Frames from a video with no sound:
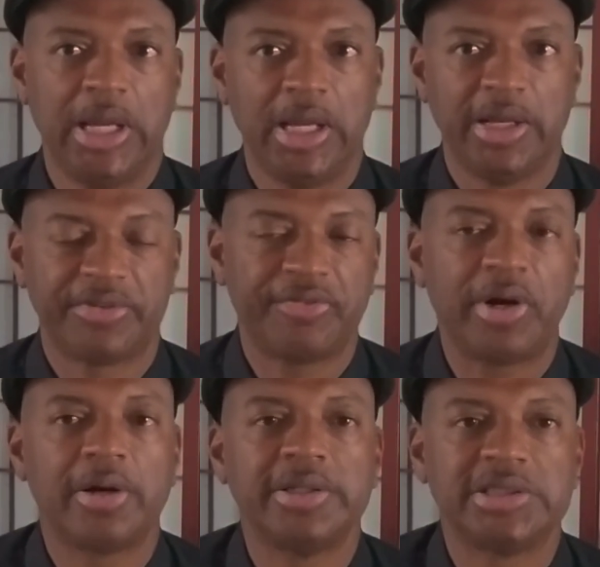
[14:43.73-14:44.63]
as
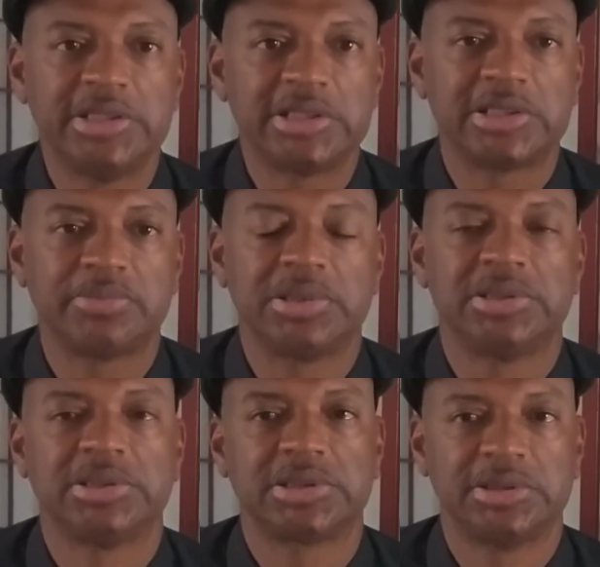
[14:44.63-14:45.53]
far as discipline
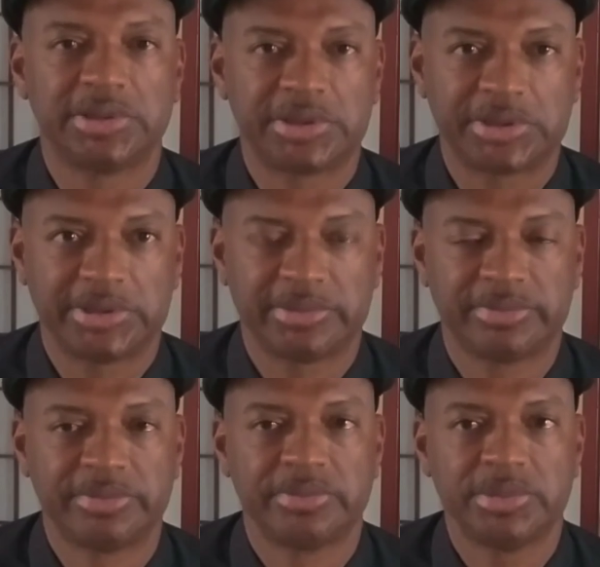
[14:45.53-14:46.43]
is concerned,
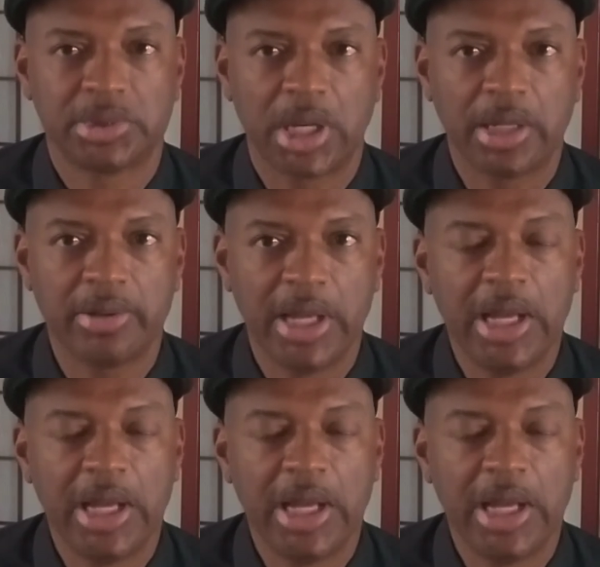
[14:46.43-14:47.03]
okay?